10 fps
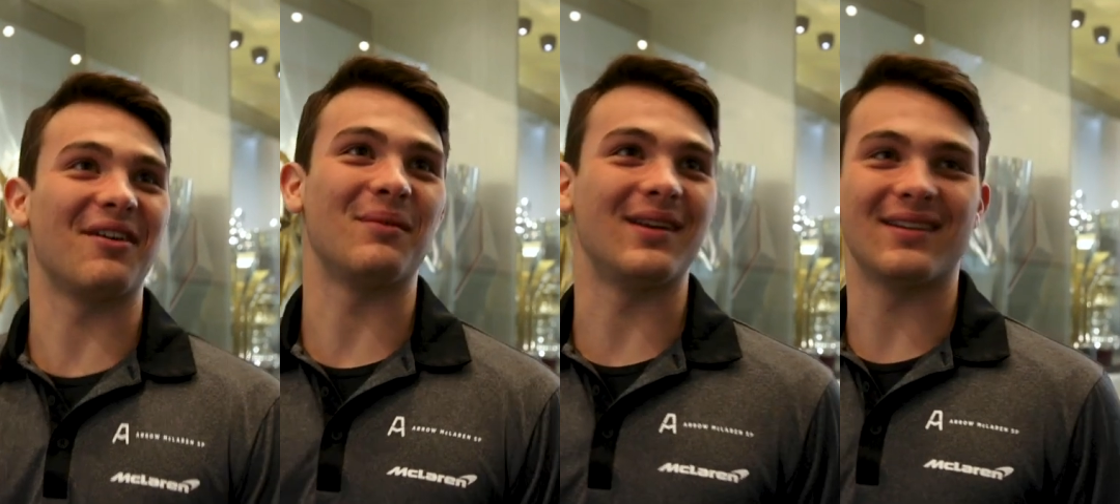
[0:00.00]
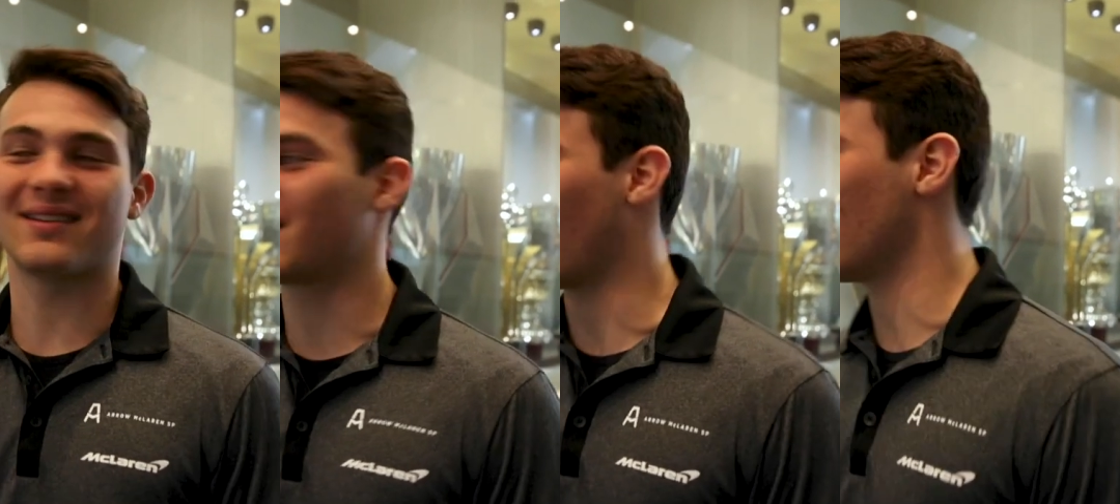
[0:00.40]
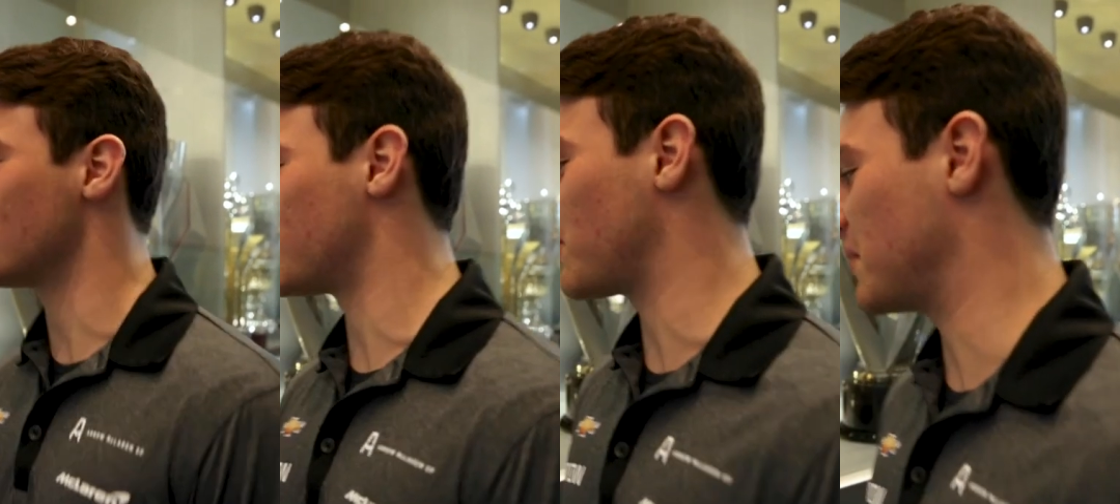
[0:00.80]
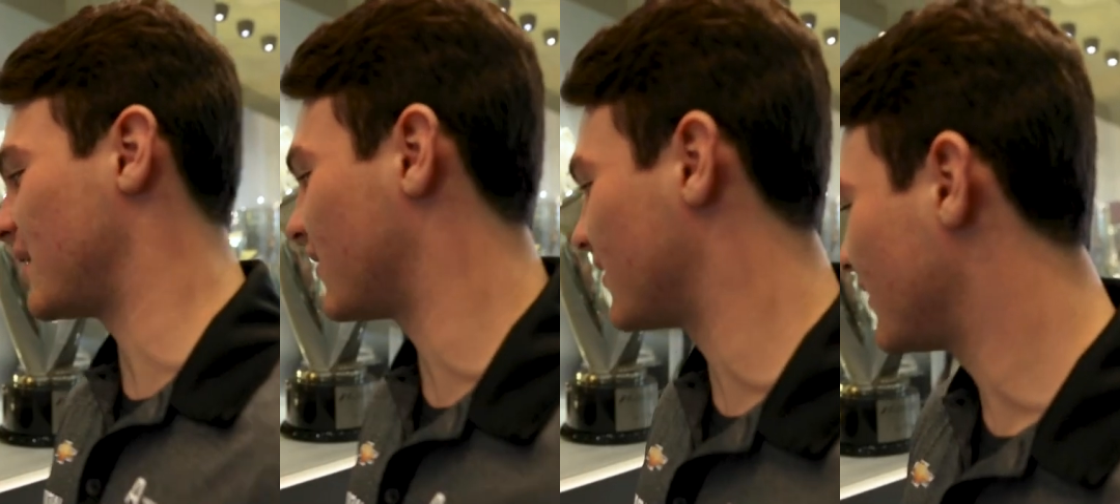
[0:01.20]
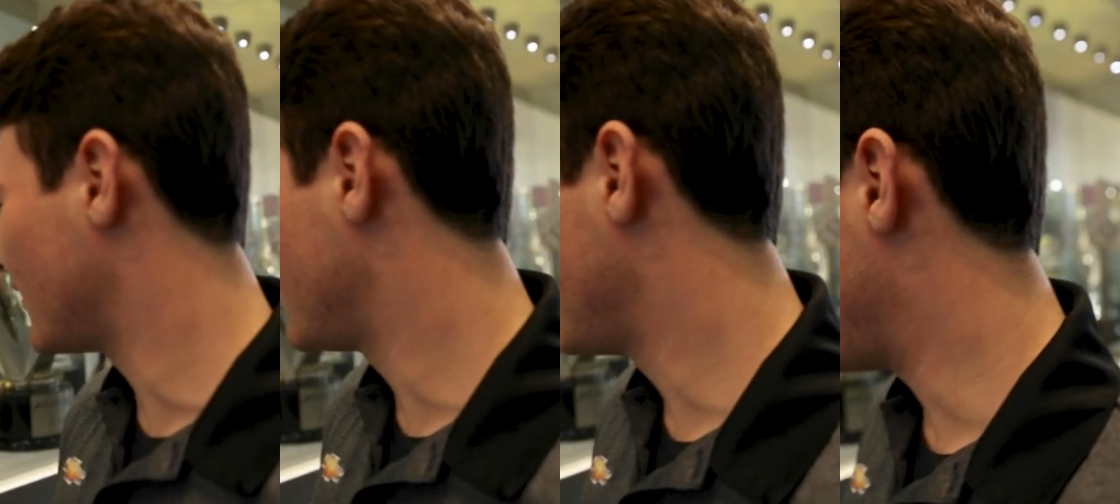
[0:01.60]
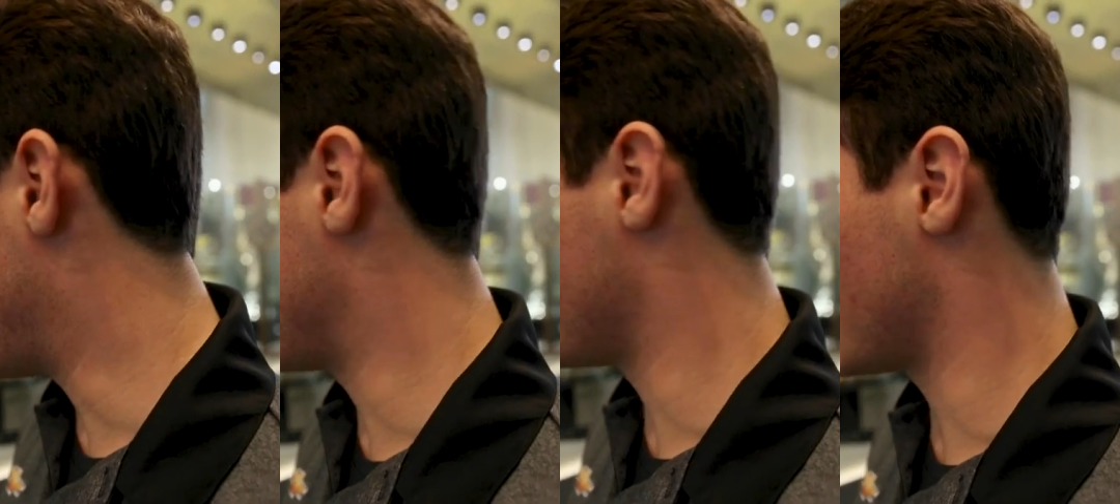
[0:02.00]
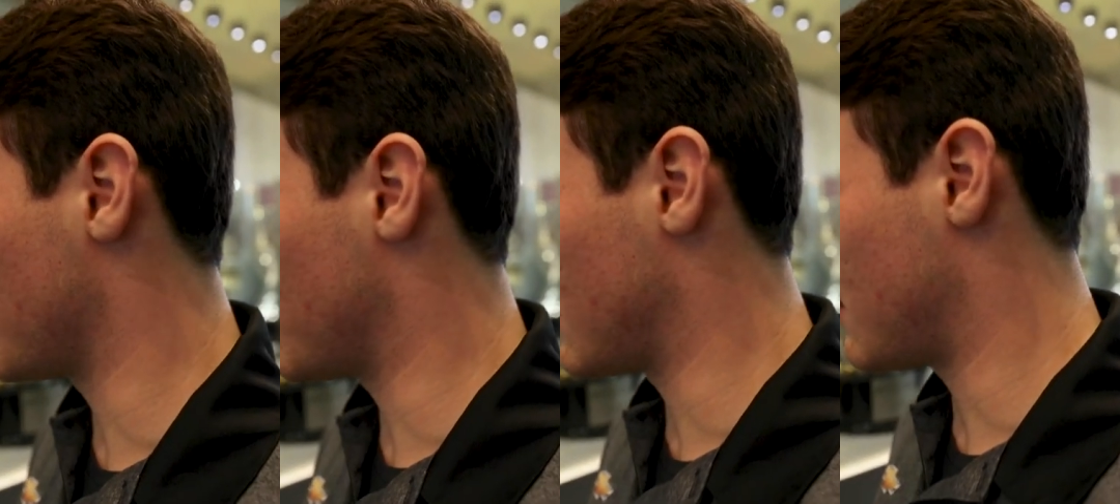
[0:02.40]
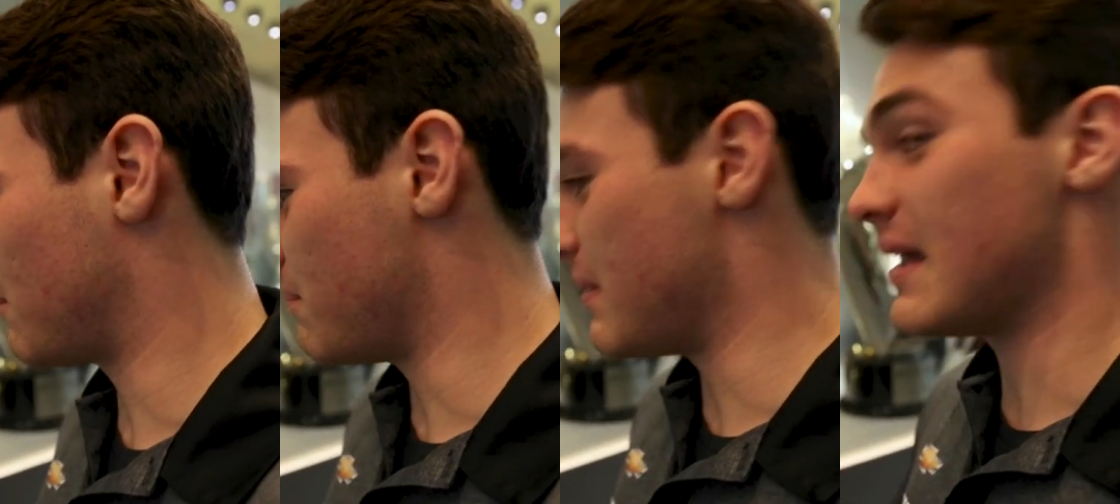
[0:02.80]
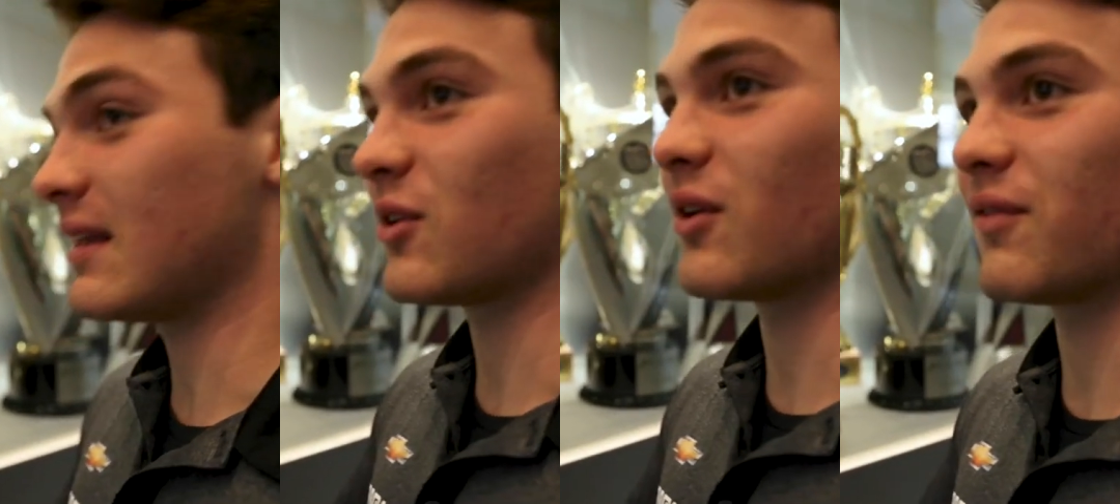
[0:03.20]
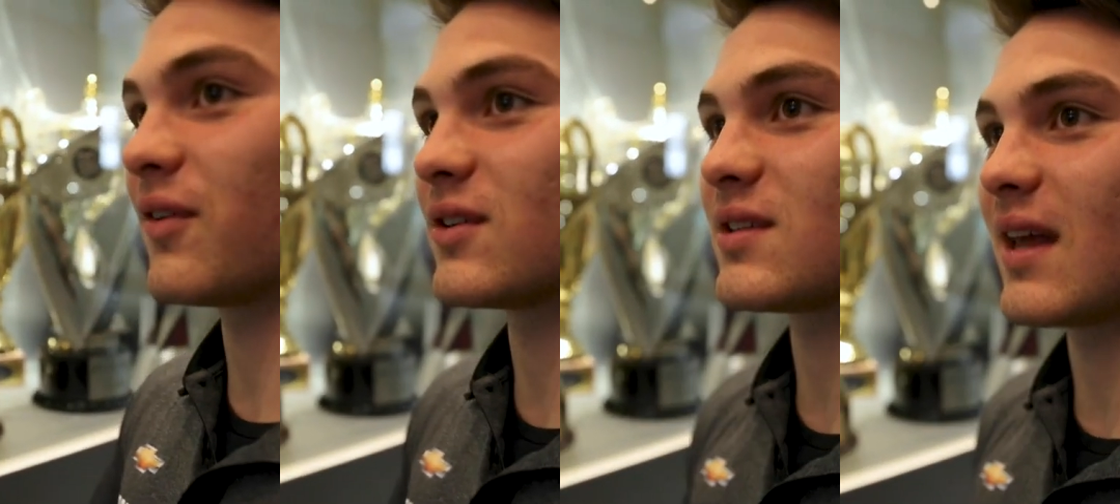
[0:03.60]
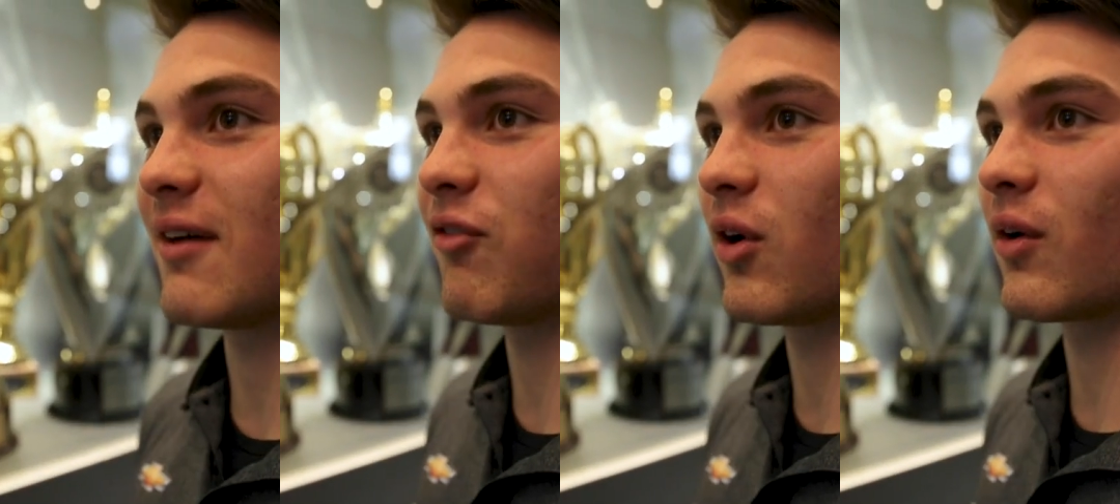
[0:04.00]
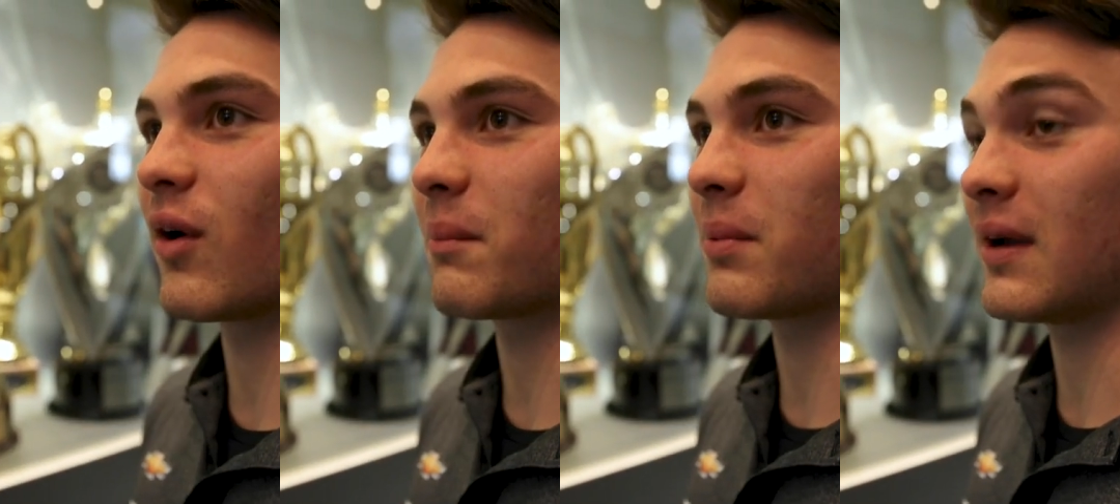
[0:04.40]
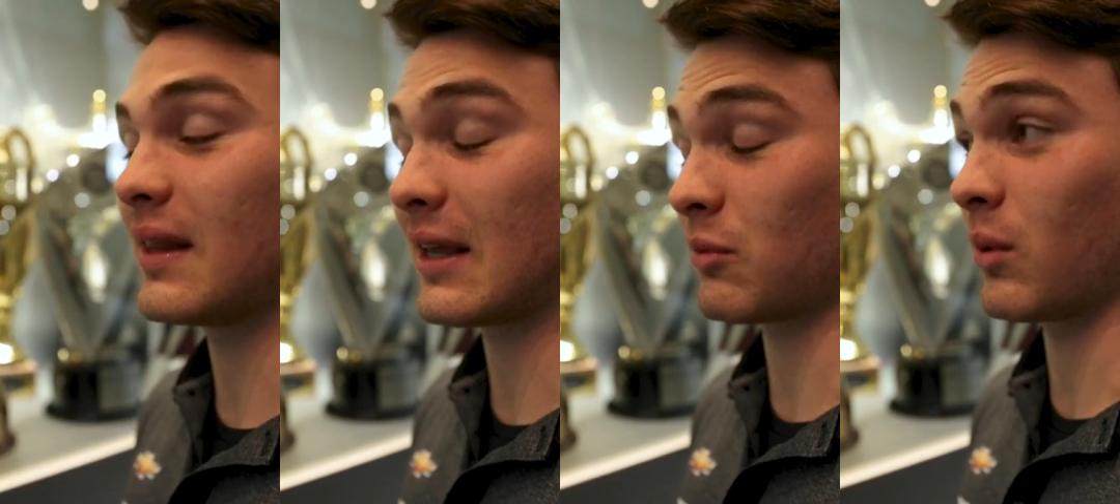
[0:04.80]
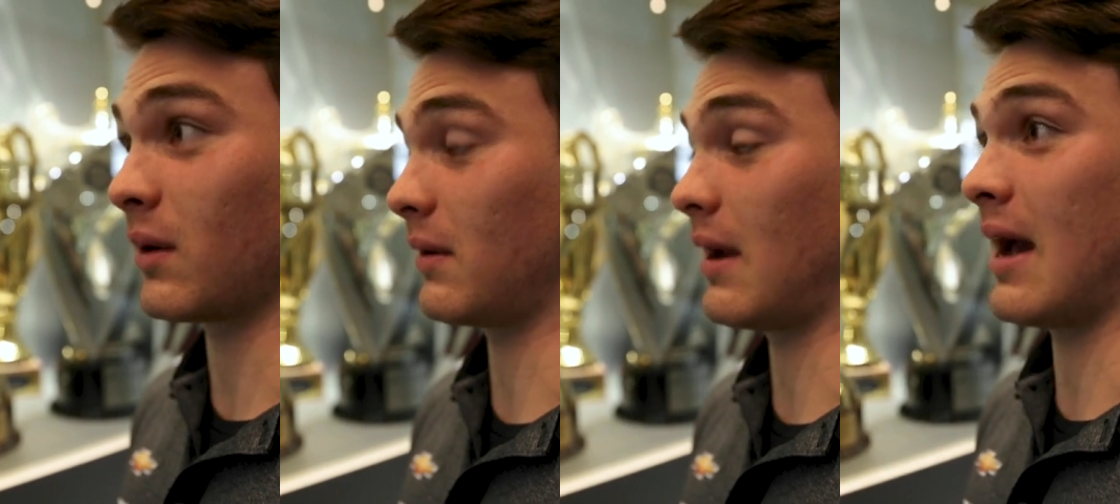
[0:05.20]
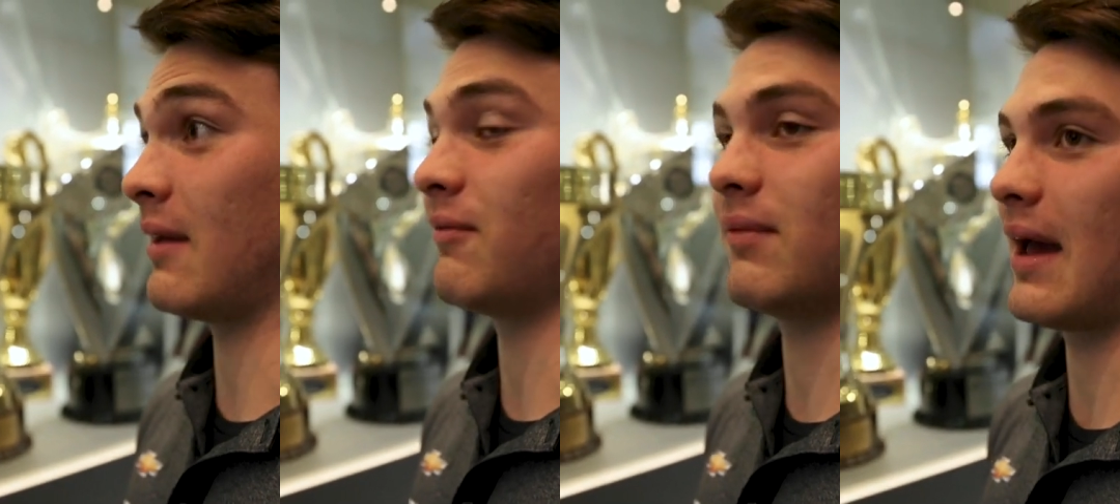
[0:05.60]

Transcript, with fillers: I mean, cars for me are everything, but being to your first F1 Grand Prix, that's what I